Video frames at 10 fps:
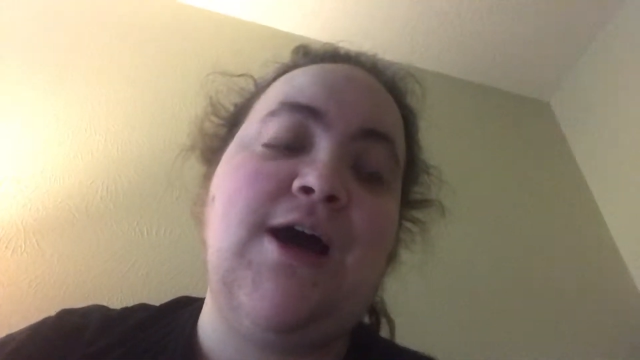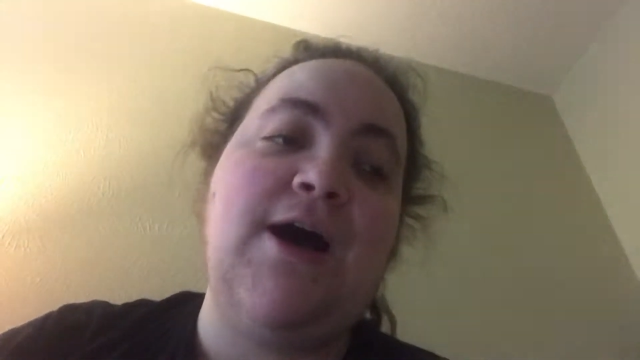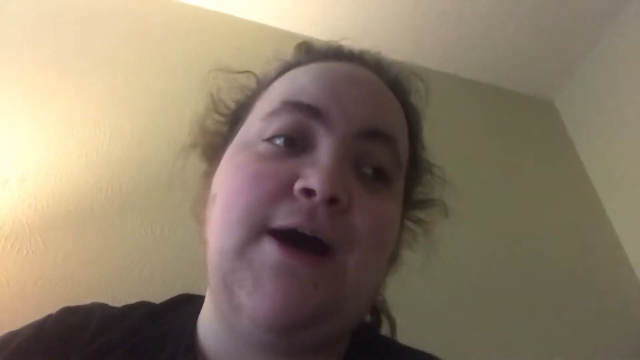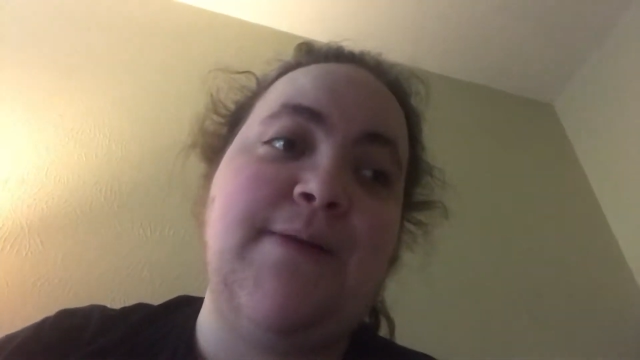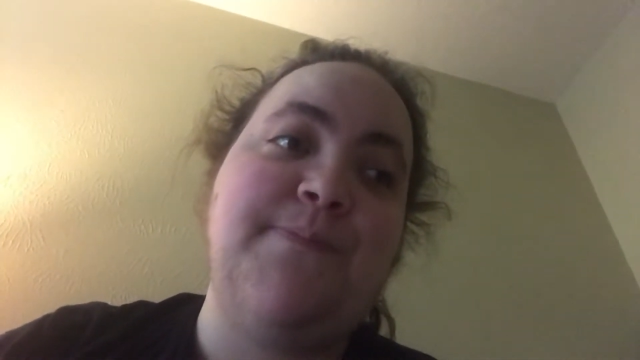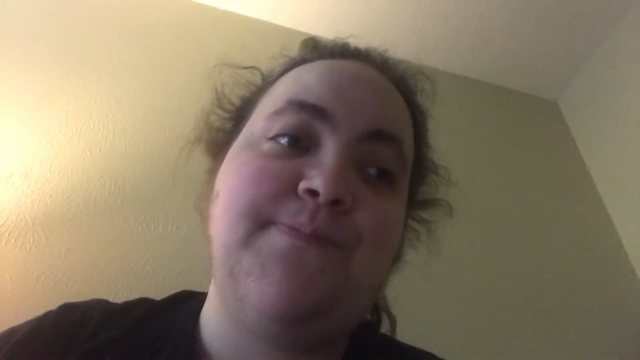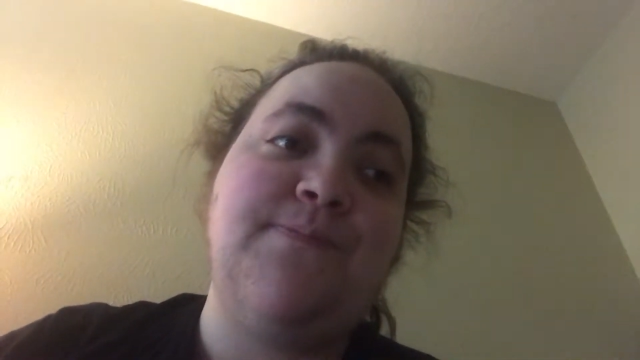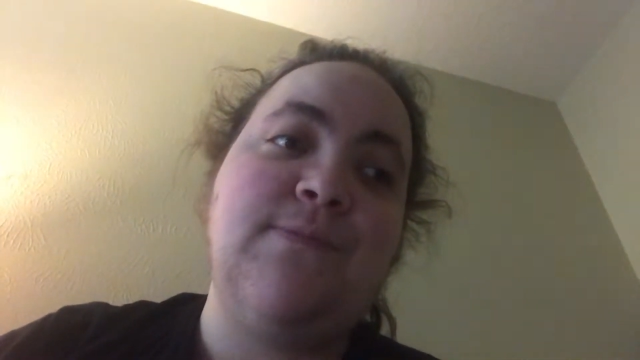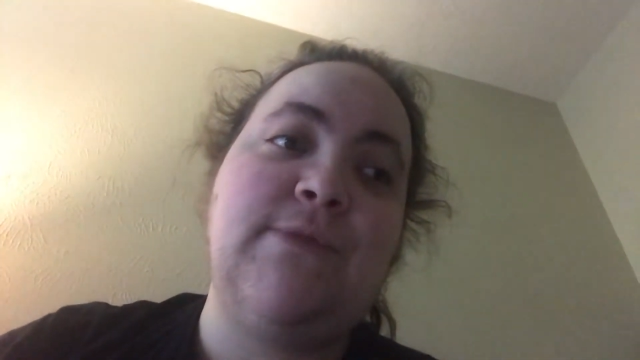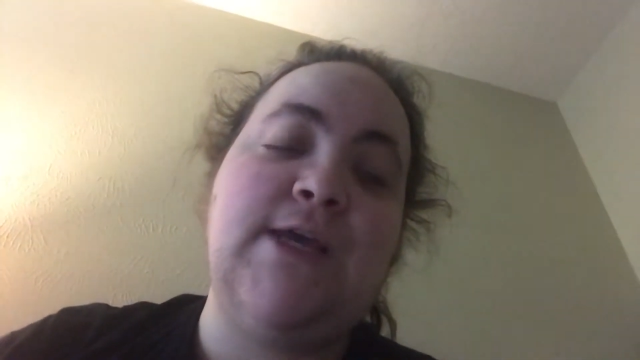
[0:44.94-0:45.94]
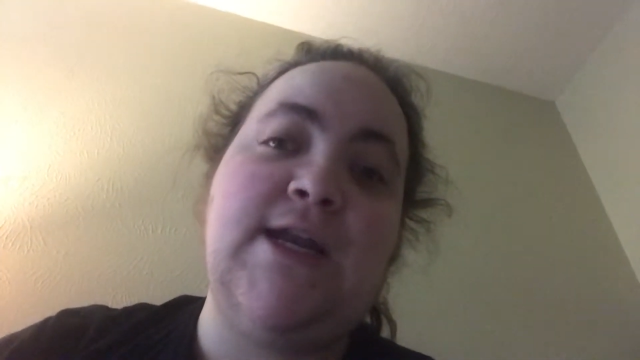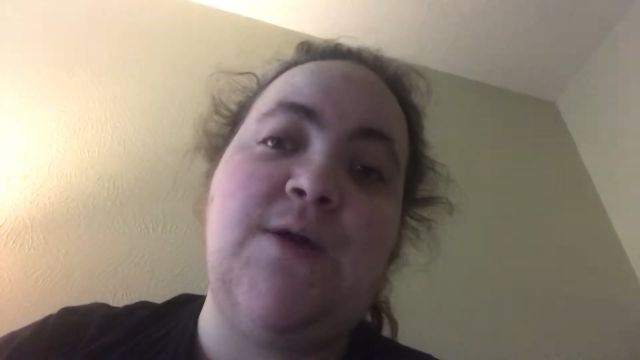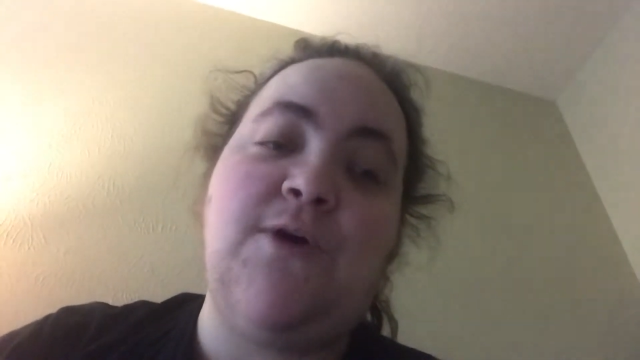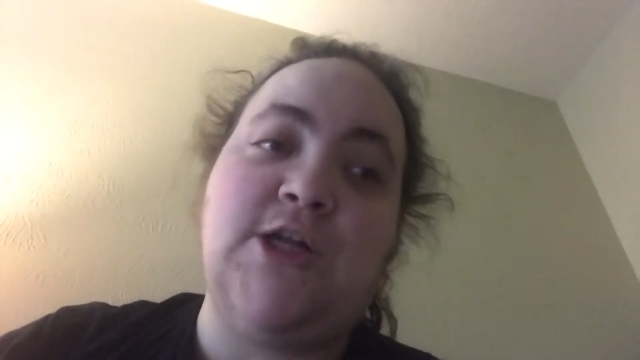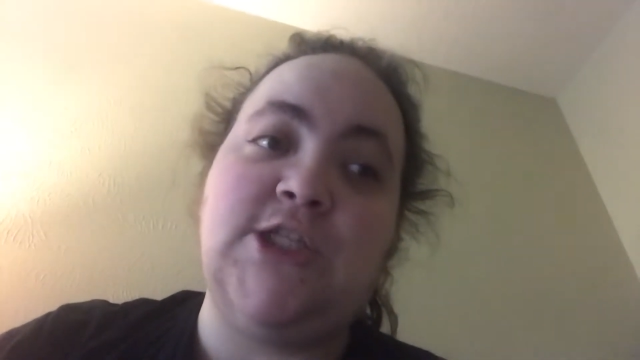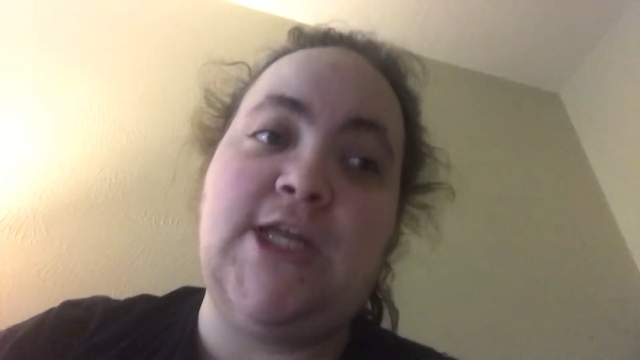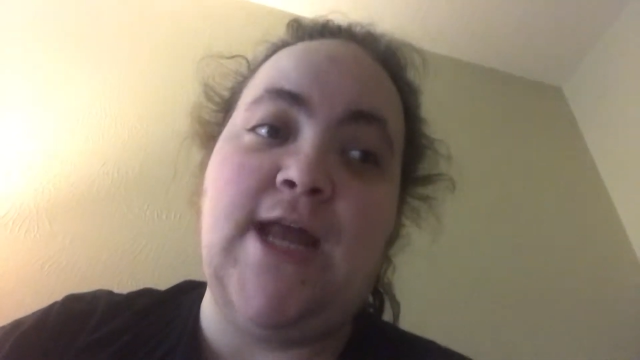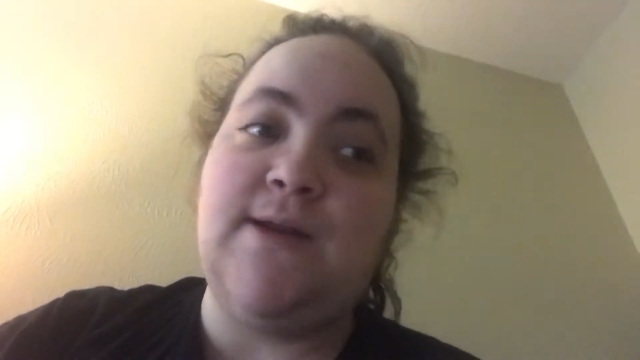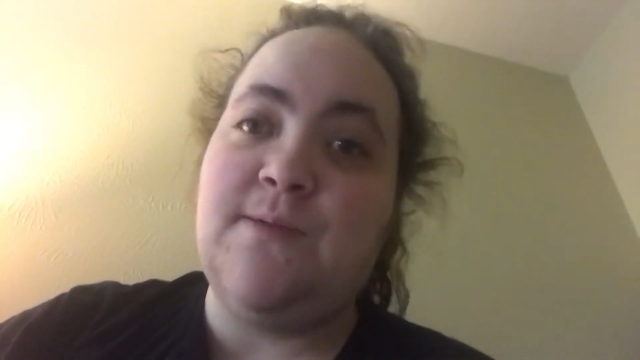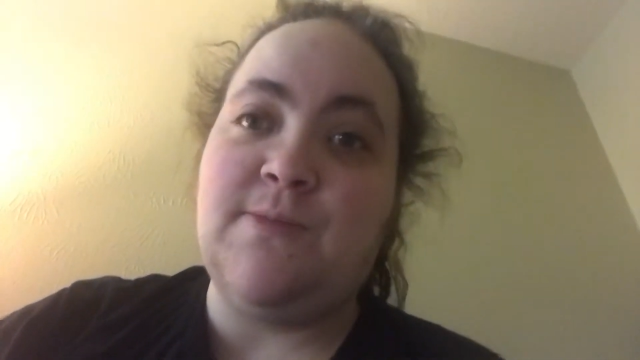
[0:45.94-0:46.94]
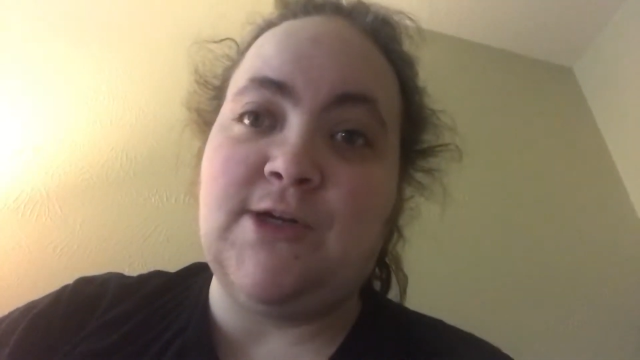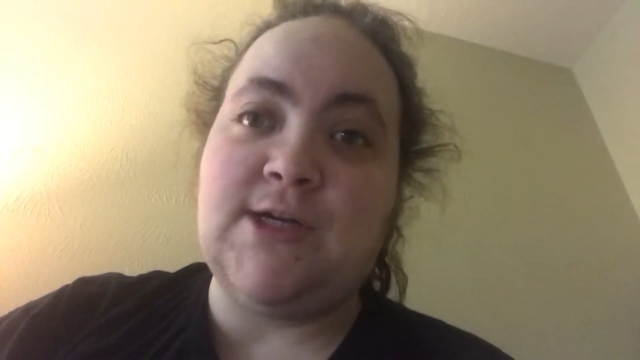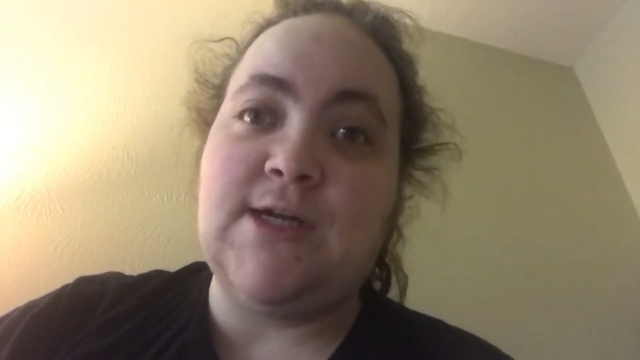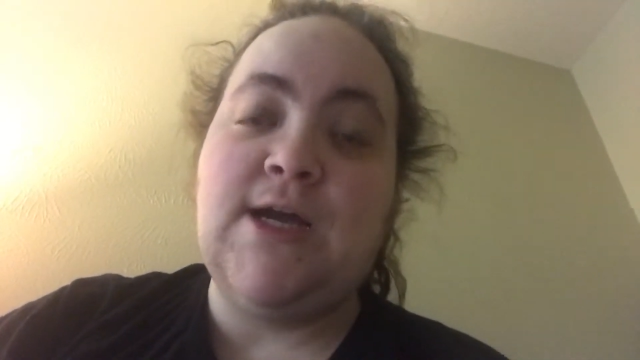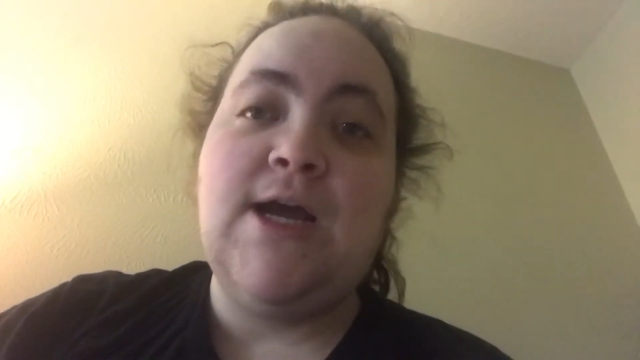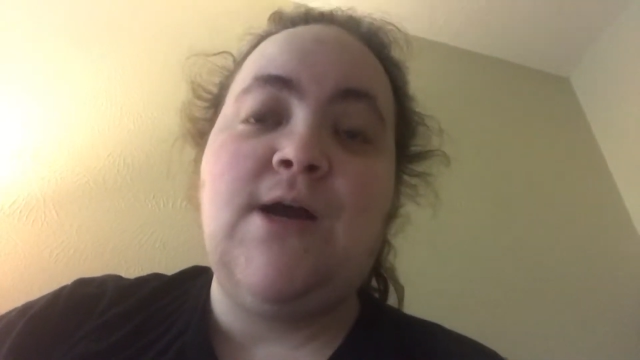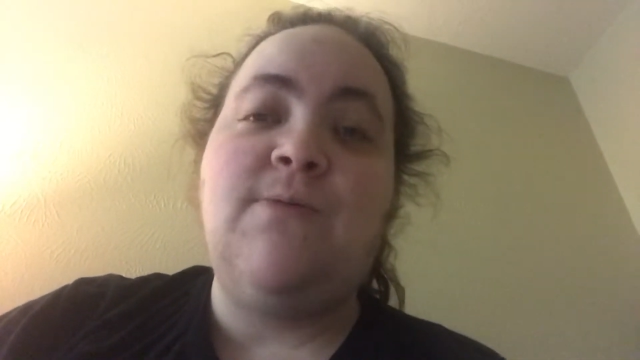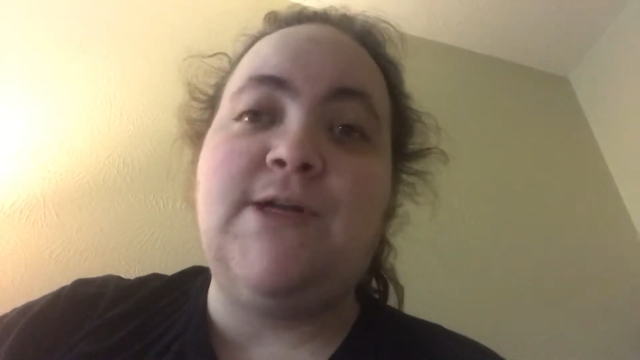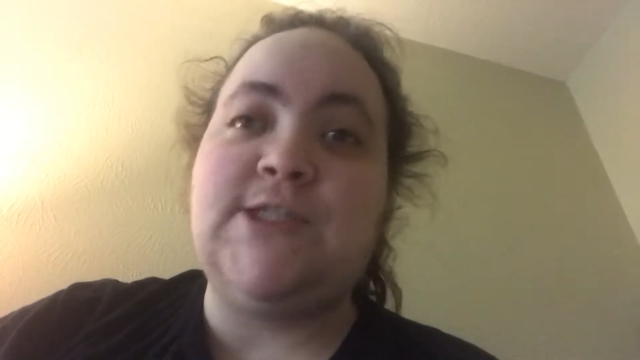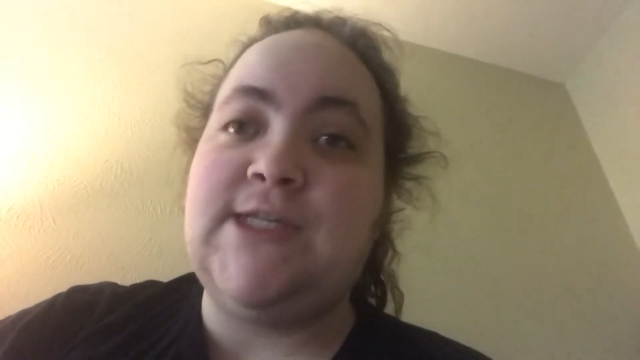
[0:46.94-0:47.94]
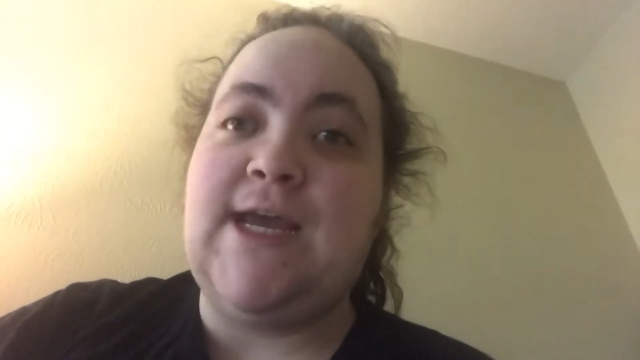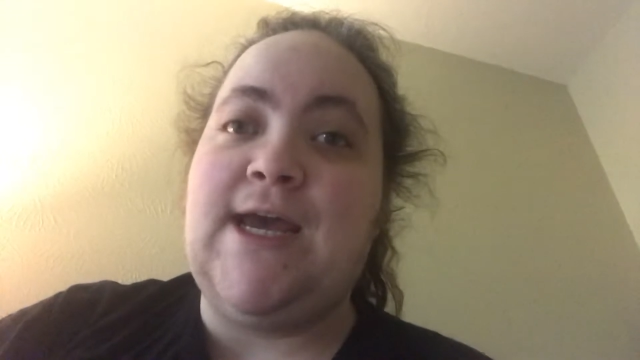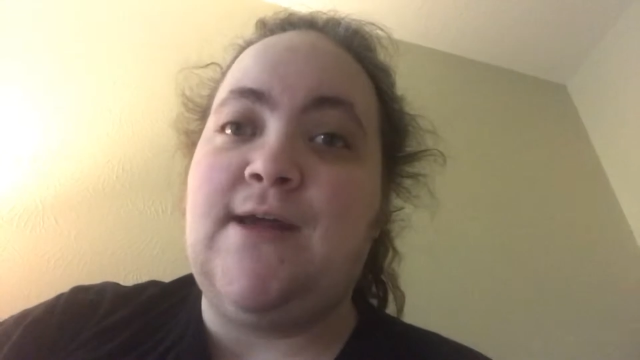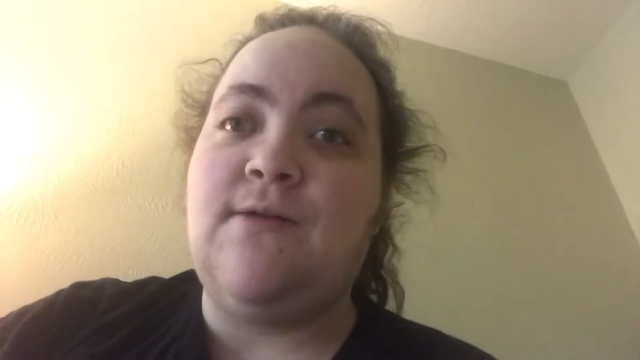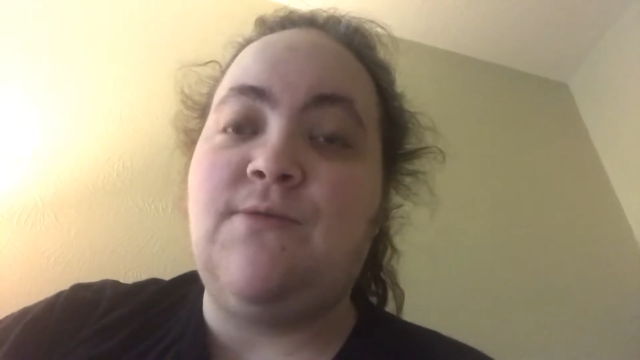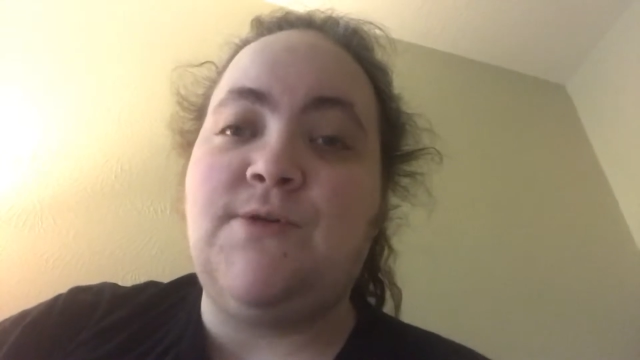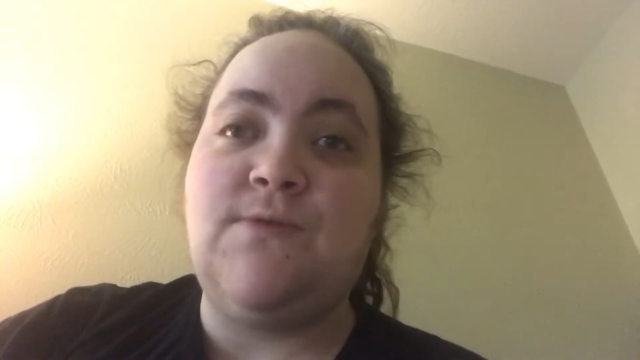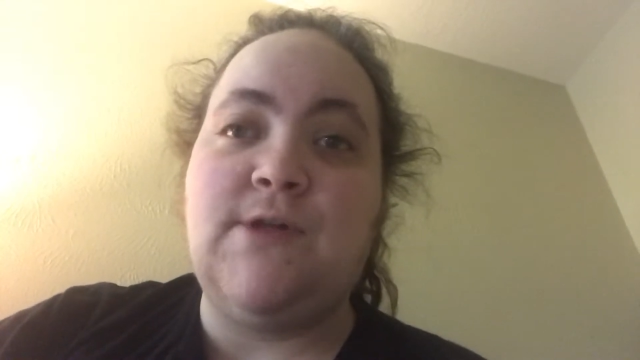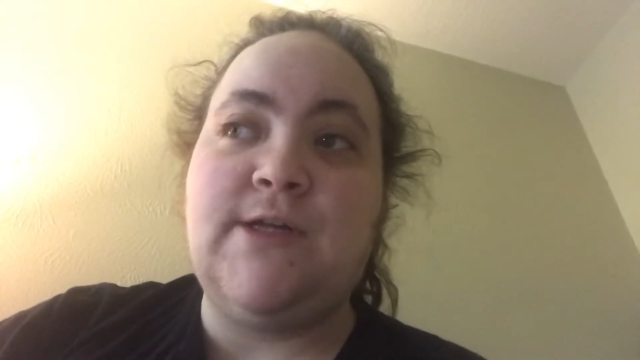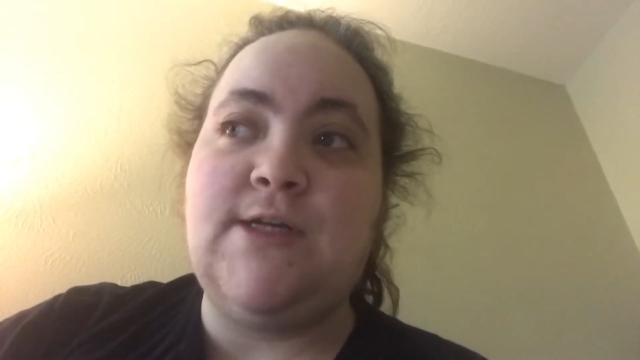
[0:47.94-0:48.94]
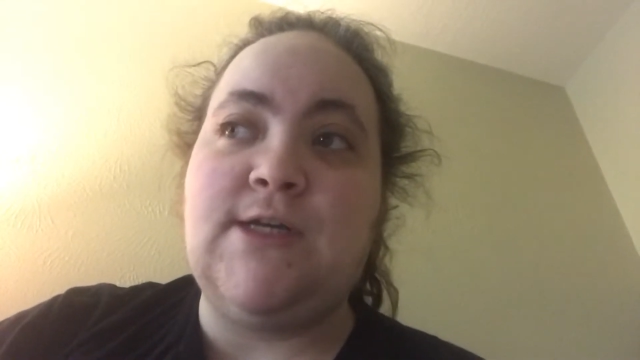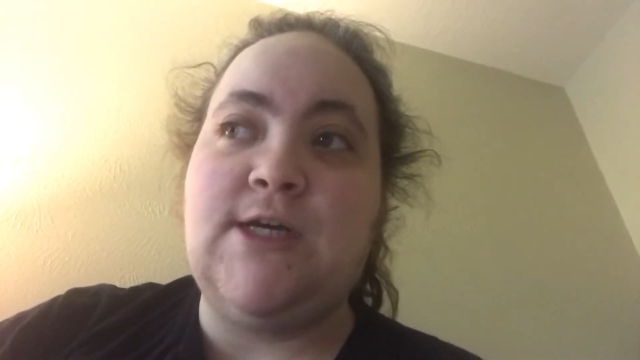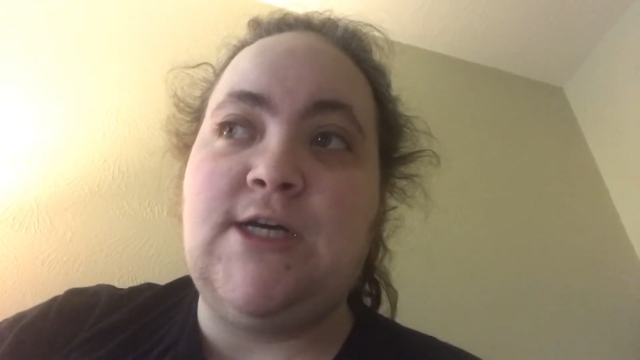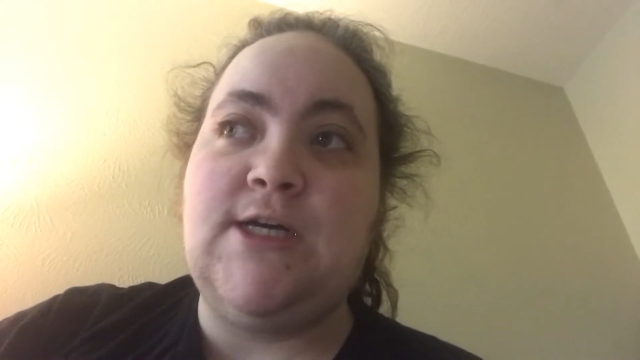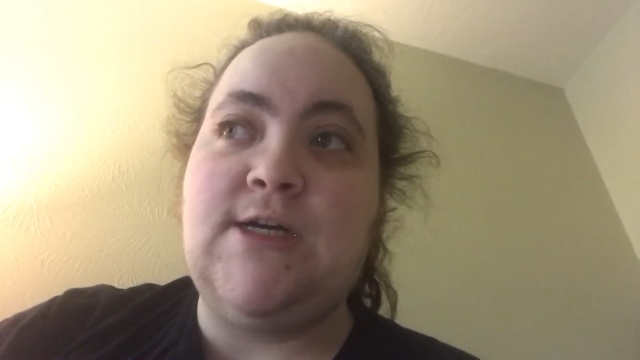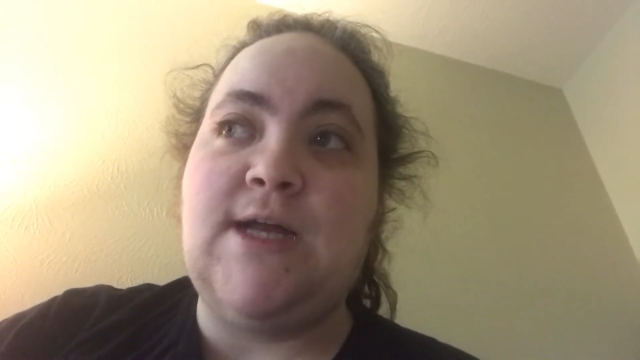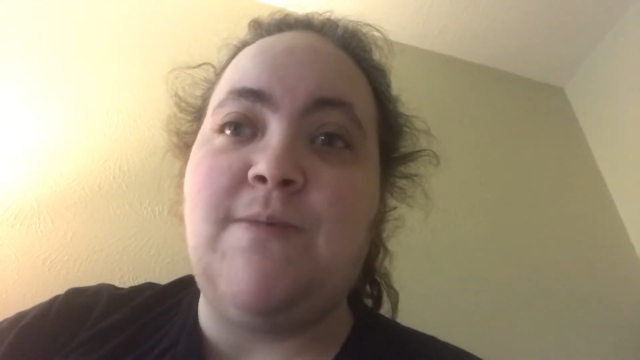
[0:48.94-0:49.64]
um then I watched The Hindenburg, which again was really good.